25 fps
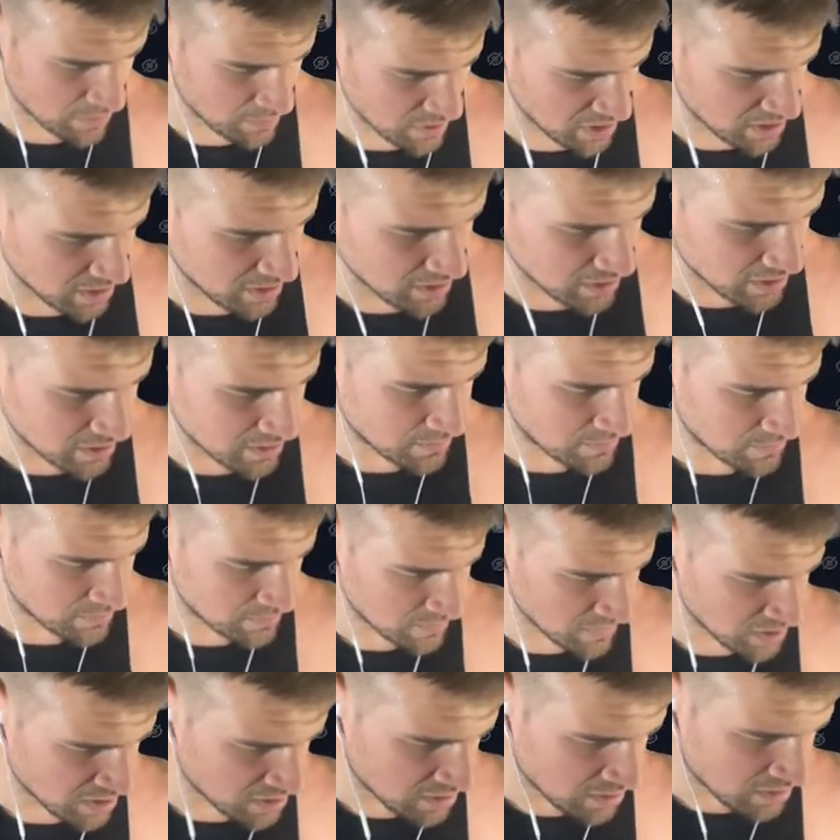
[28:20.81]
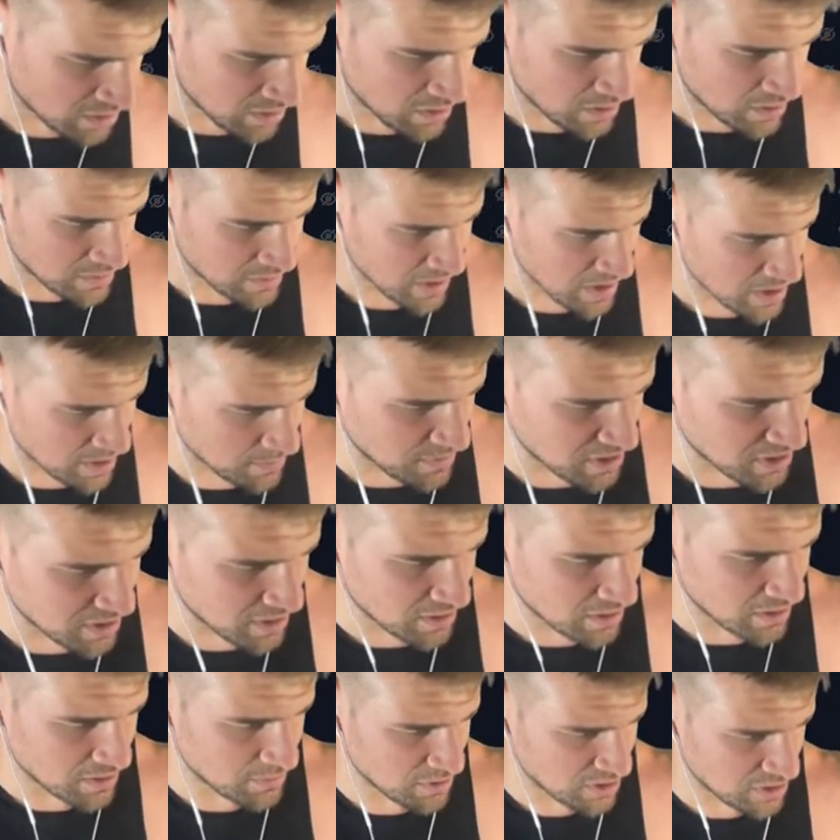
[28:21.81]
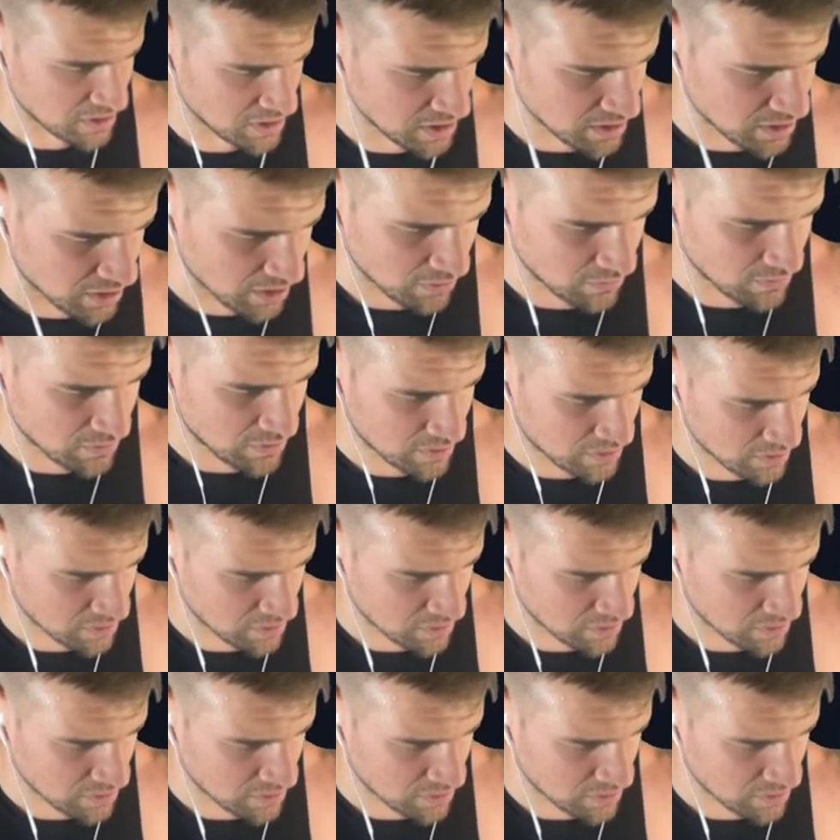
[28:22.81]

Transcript: Immediately. Not immediately, but you know.